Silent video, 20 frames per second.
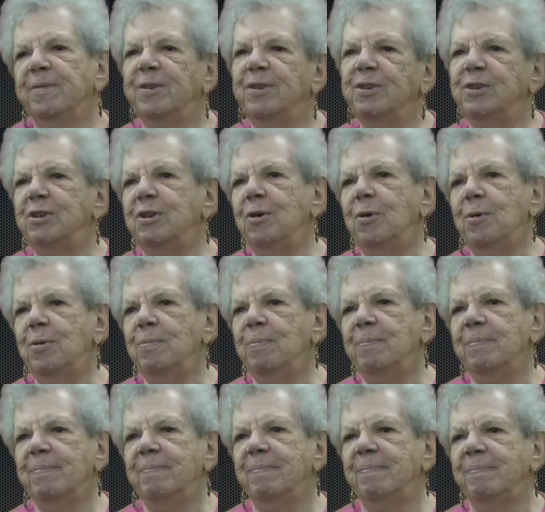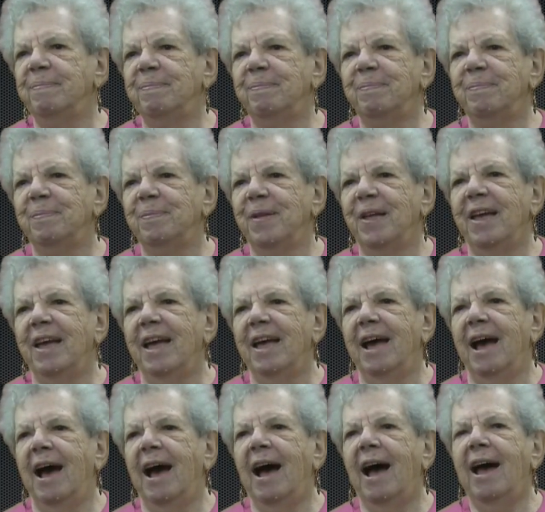So
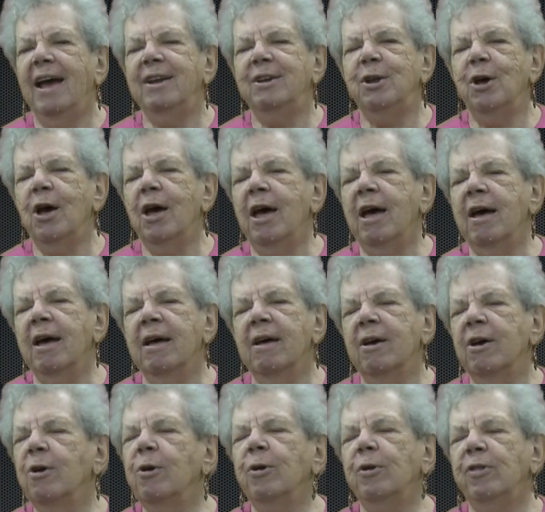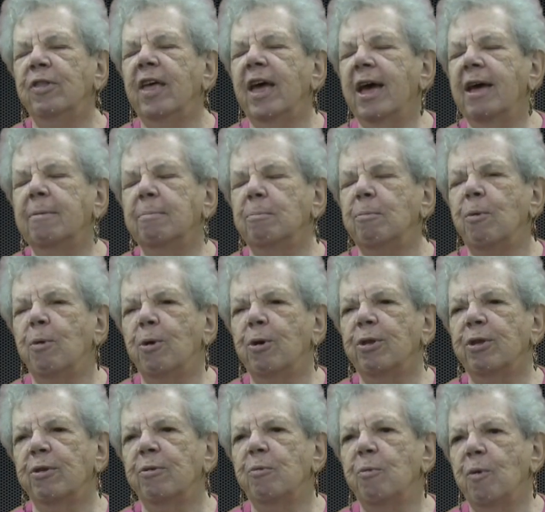I heard that more
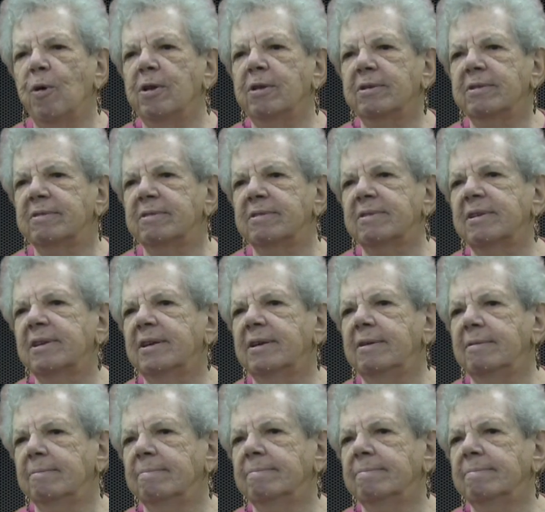than once. See.